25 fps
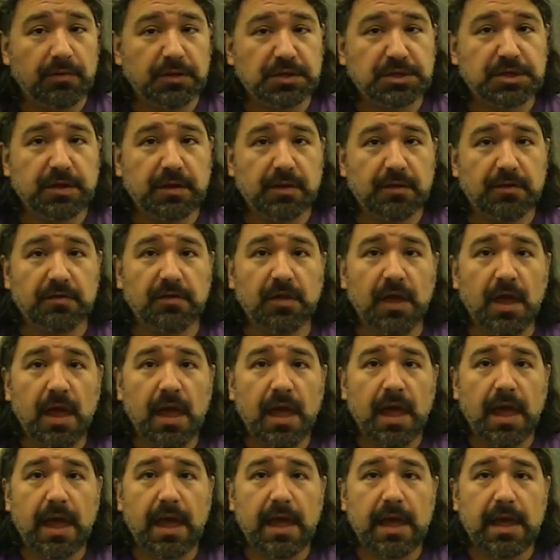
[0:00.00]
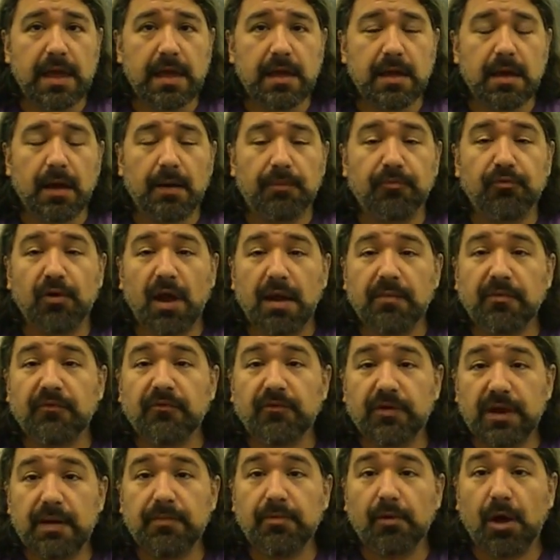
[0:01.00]
which is a primer
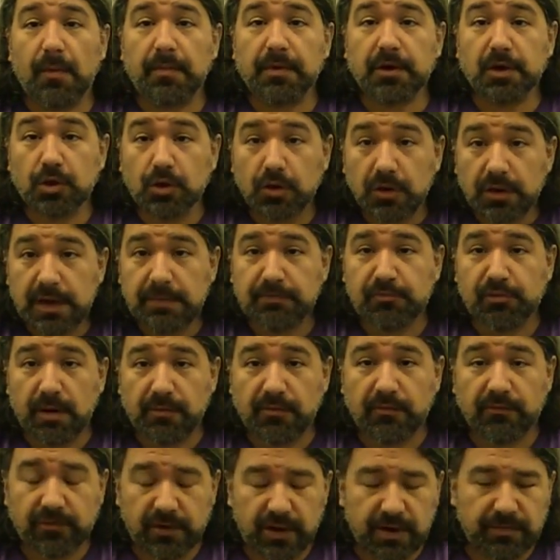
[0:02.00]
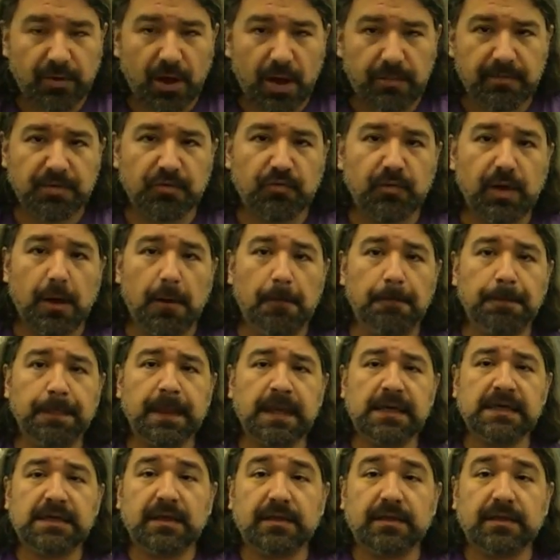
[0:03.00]
for hip-hop, and a good primer for hip-hop as well.